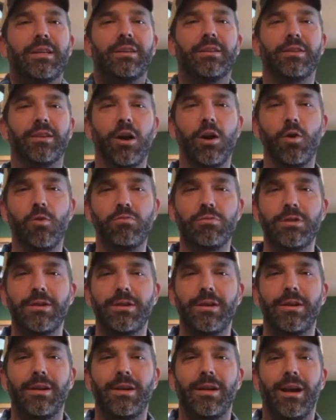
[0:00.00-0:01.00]
So
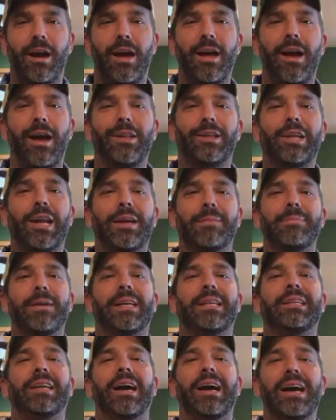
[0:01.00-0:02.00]
I'll take
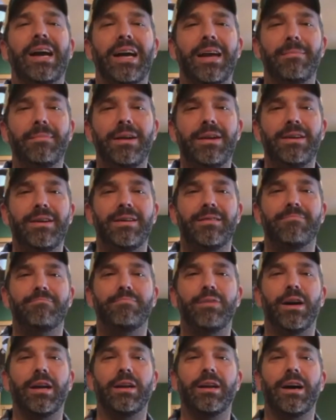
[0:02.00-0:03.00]
my time.
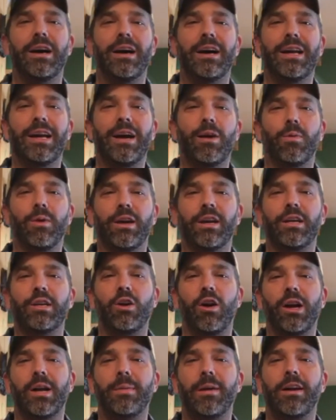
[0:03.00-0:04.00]
But we're going to
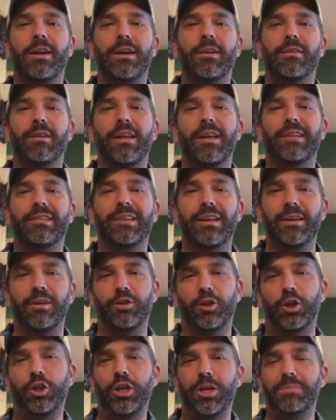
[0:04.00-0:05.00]
talk about internet
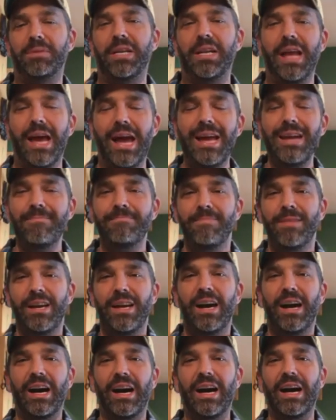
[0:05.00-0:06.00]
censorship today.
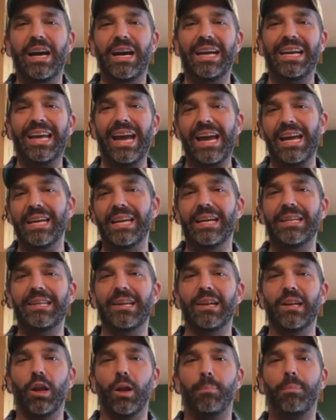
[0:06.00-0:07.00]
Again, I
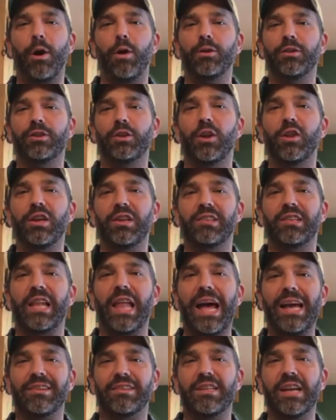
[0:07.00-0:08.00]
did a little post on this
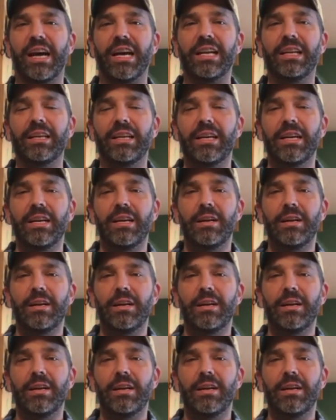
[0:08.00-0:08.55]
last night.